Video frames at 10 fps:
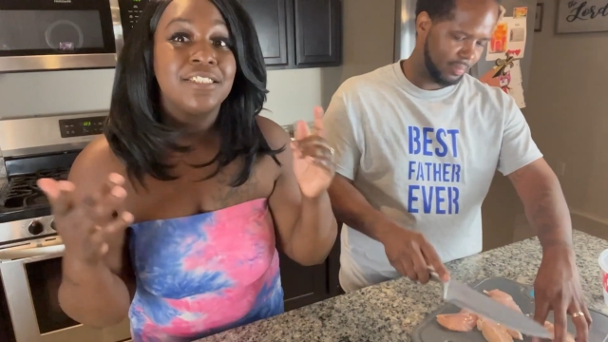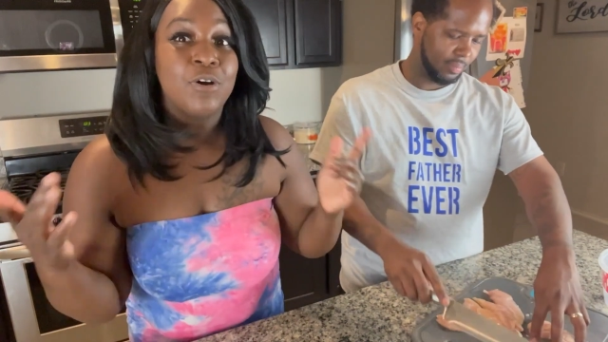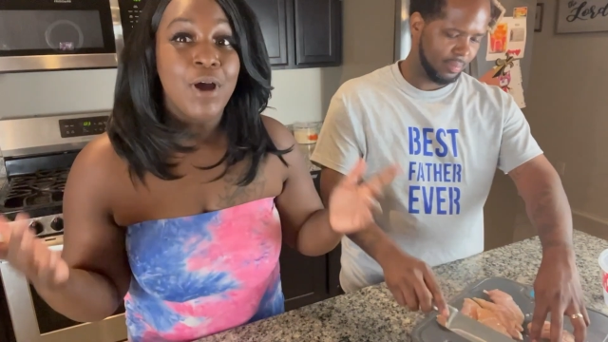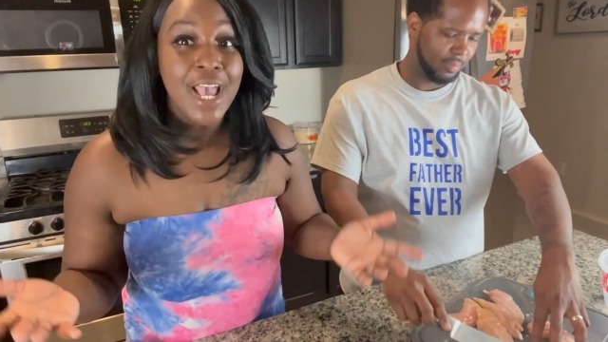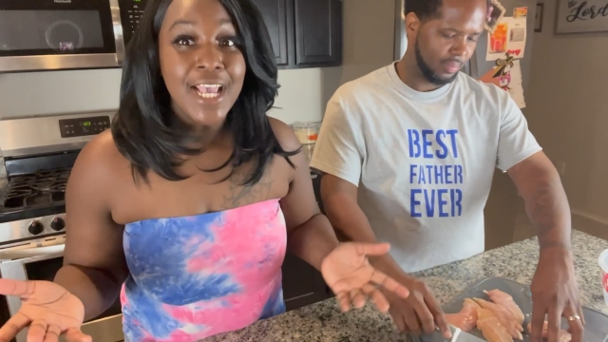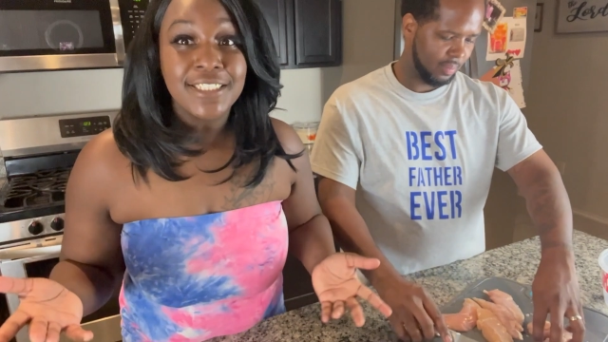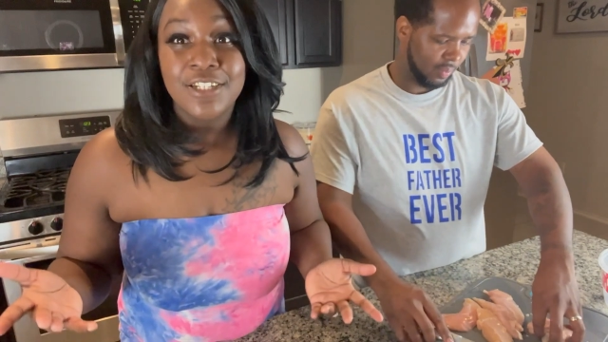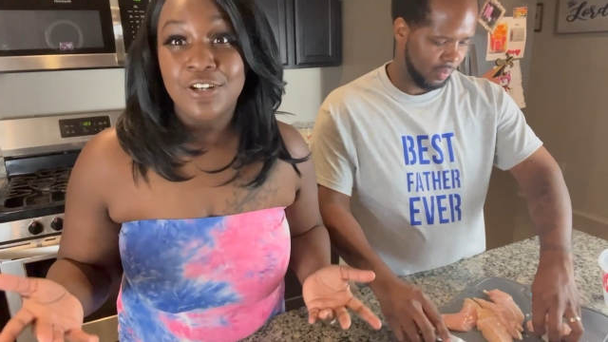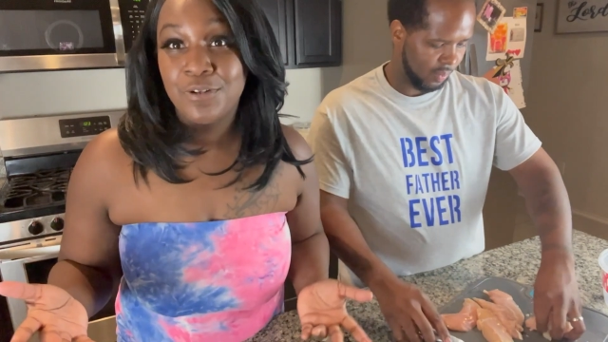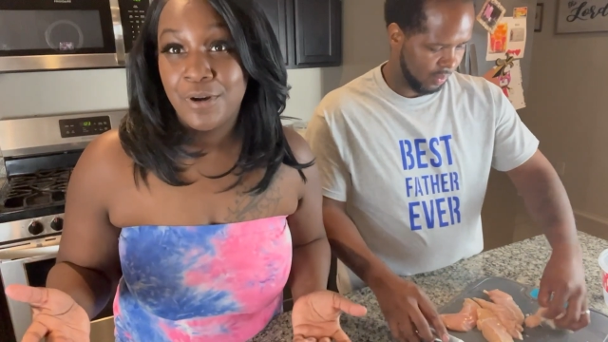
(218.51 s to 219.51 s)
Speaker 1: So I had
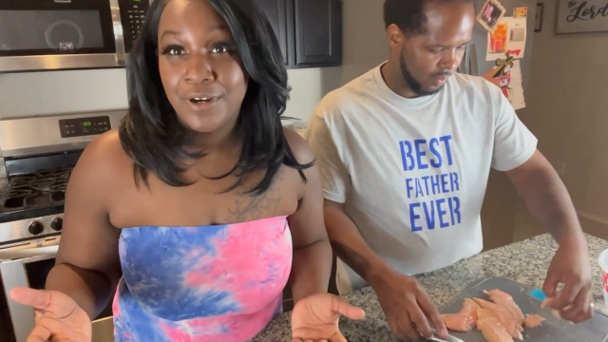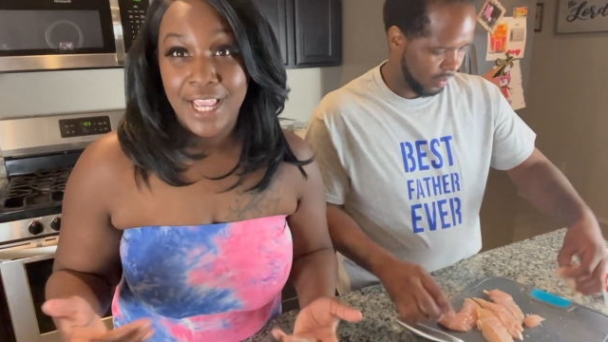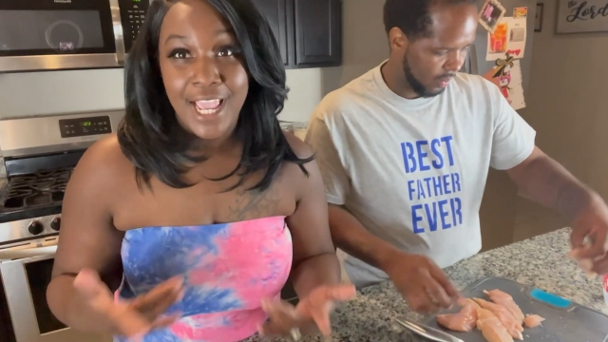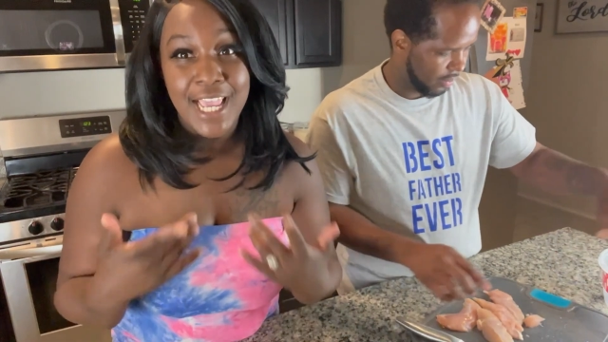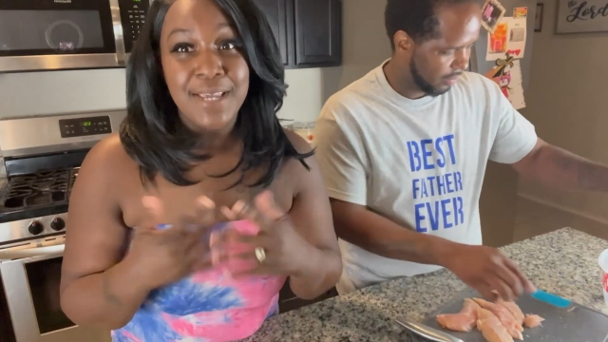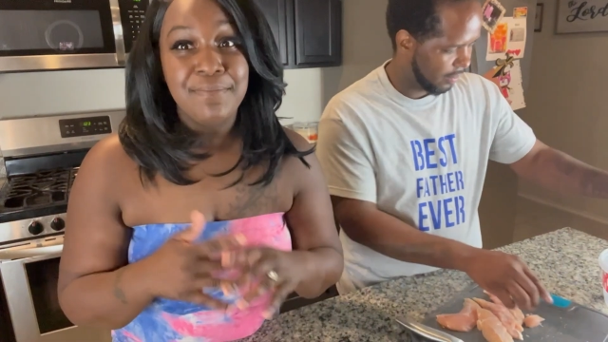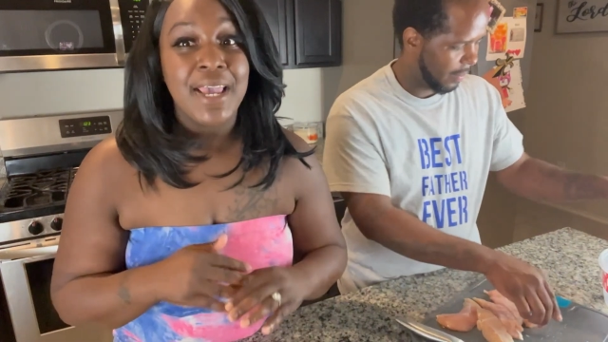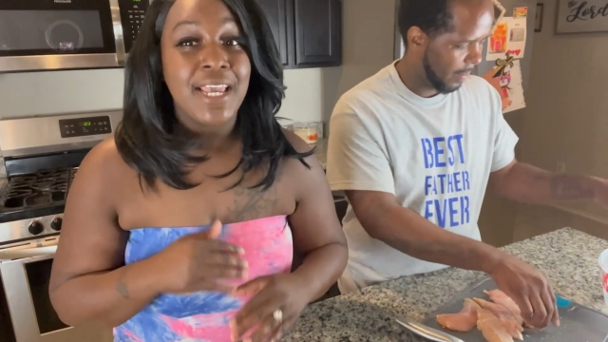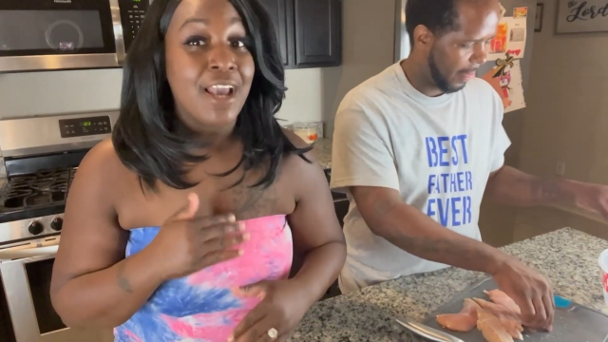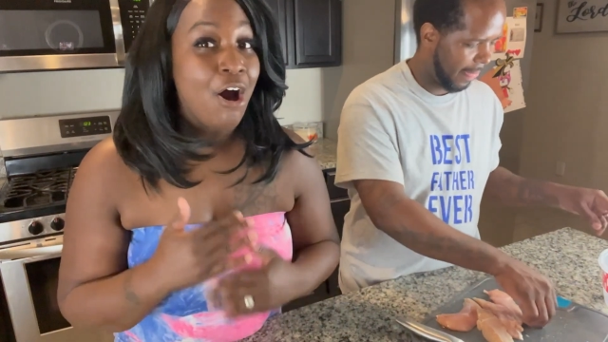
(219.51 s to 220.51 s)
to go to work, and he
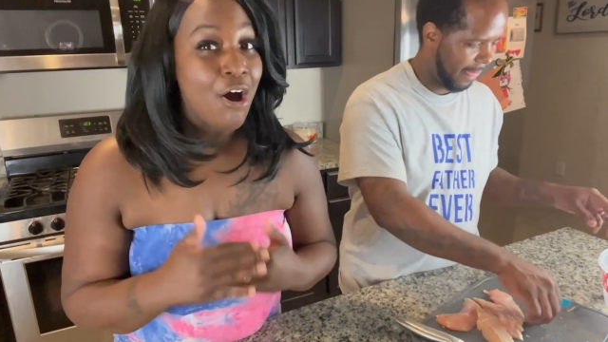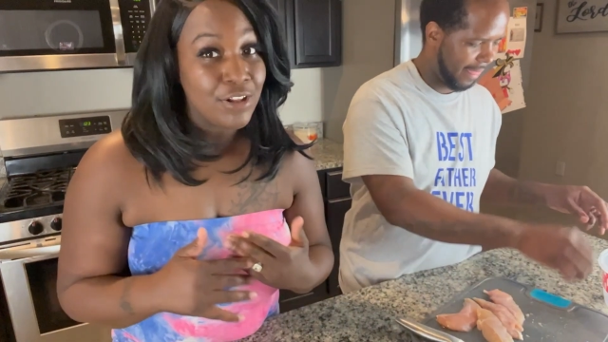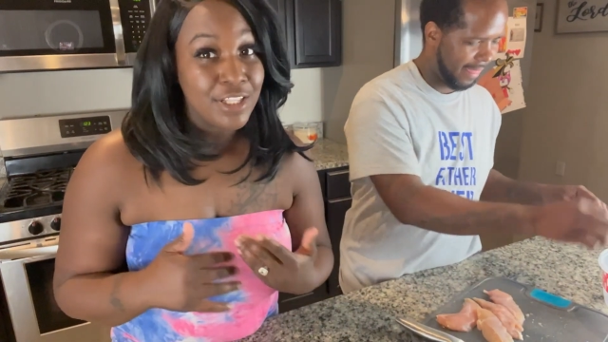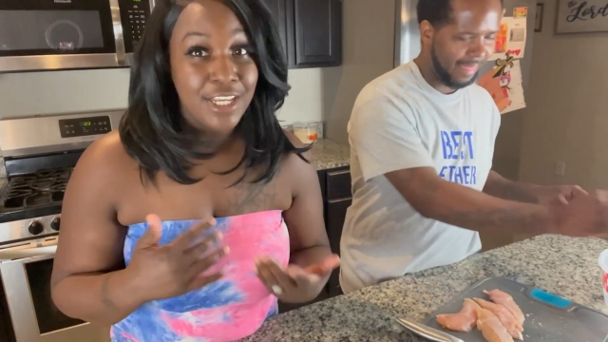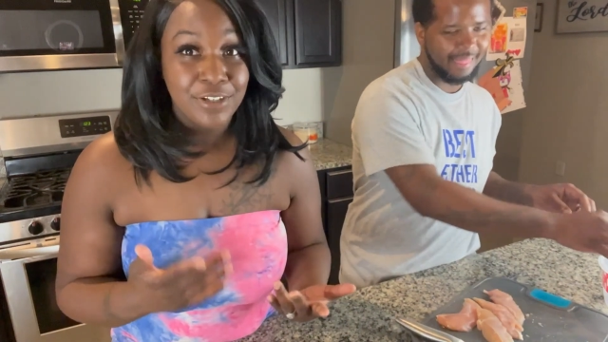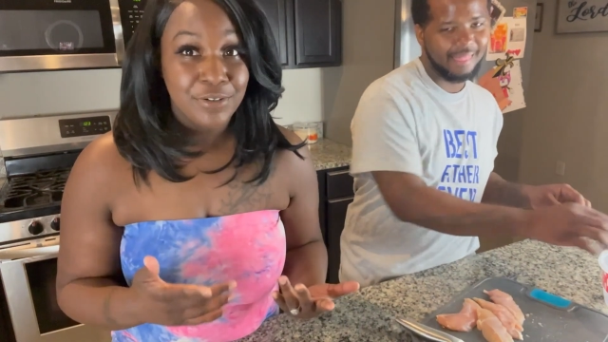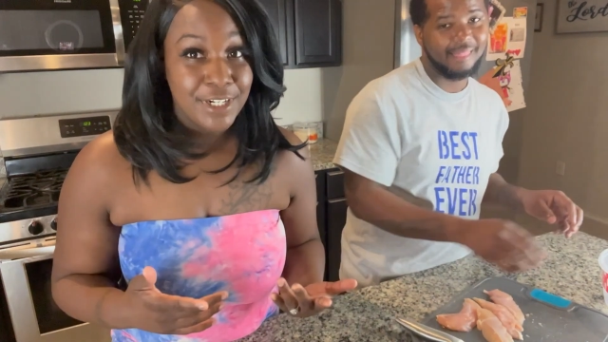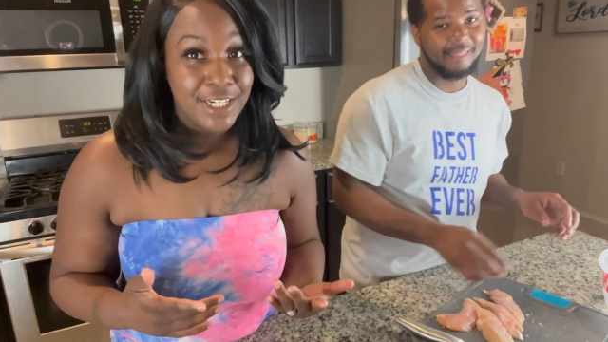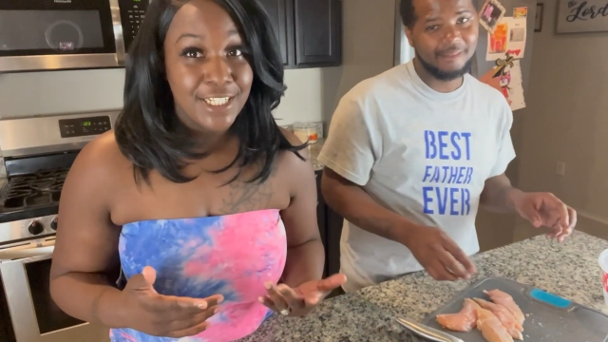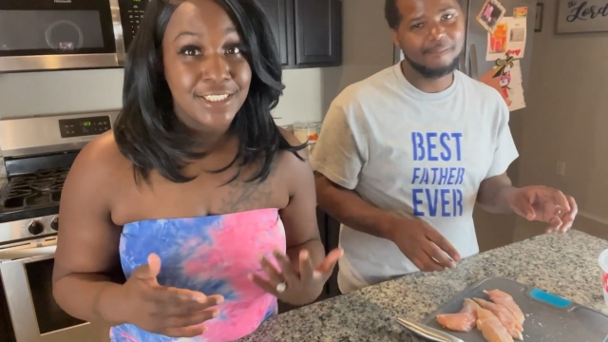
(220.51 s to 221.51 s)
made all the
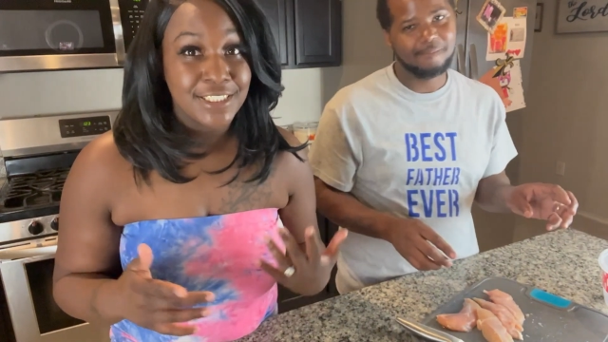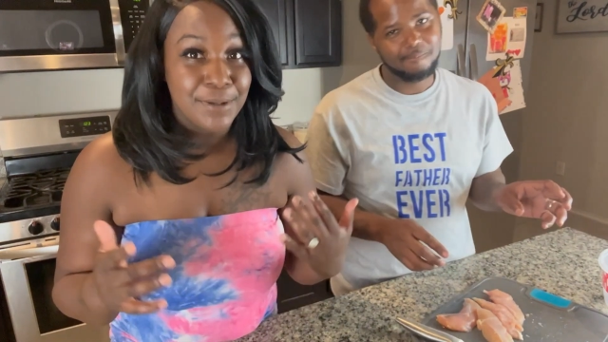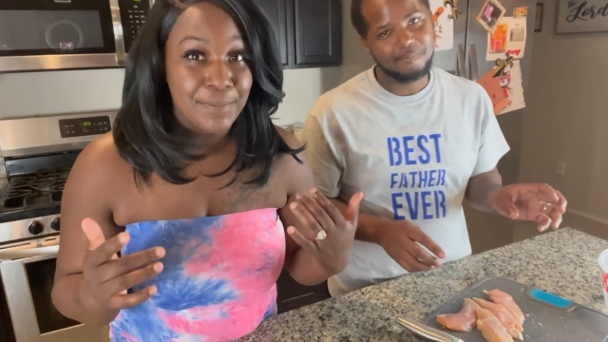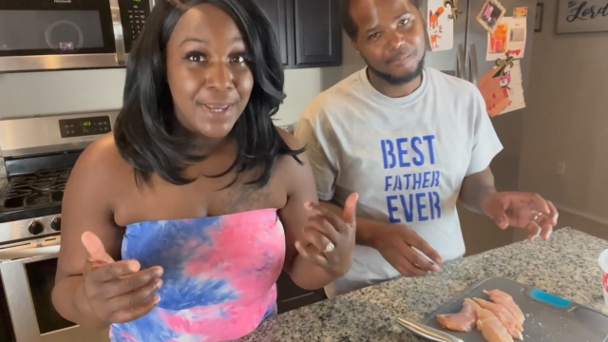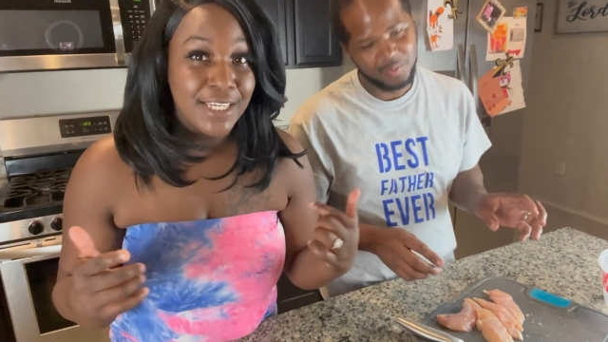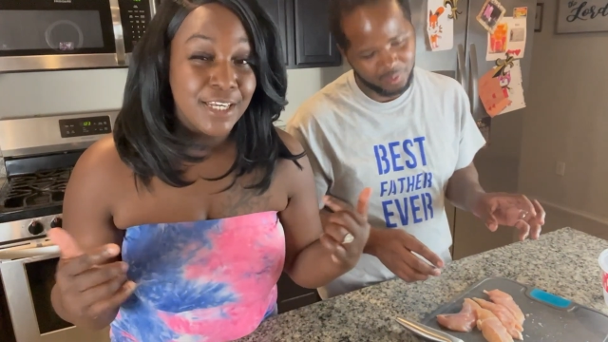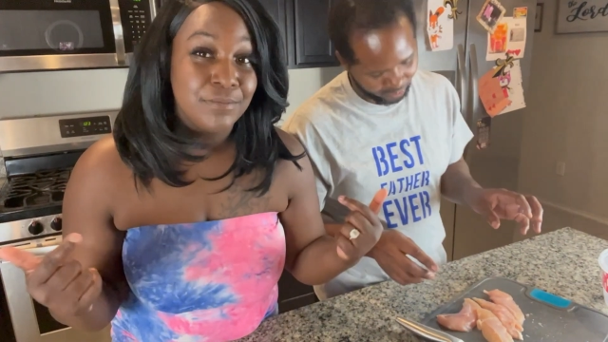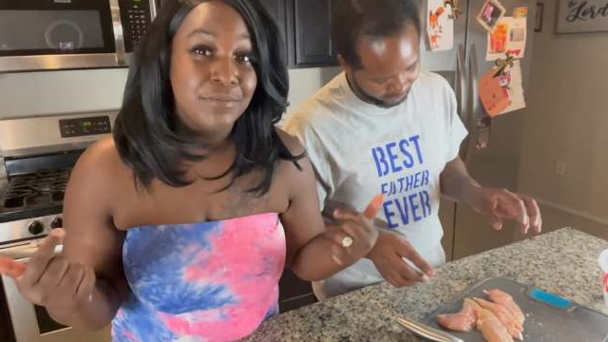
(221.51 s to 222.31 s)
ingredients to make him